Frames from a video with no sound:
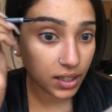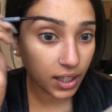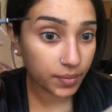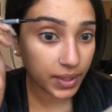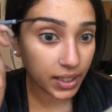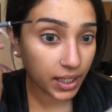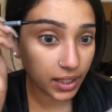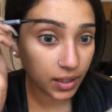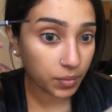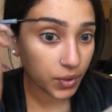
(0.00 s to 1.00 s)
I've been
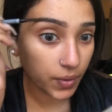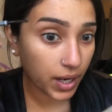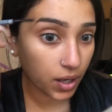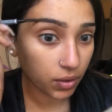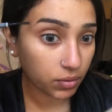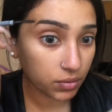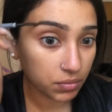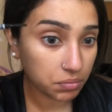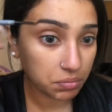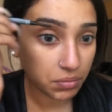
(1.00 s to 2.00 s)
letting them grow out,
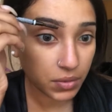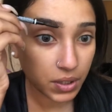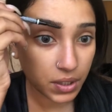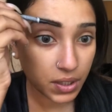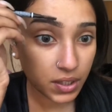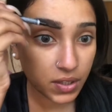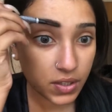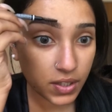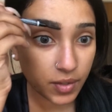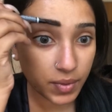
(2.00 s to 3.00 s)

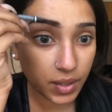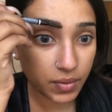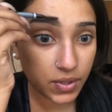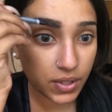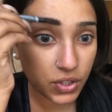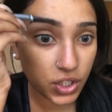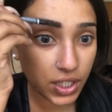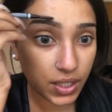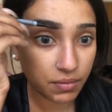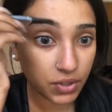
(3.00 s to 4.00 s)
so I've been able to
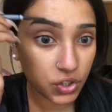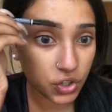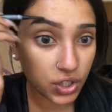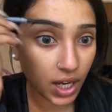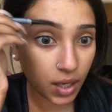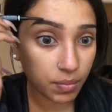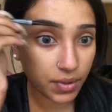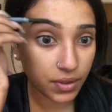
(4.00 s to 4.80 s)
achieve the shape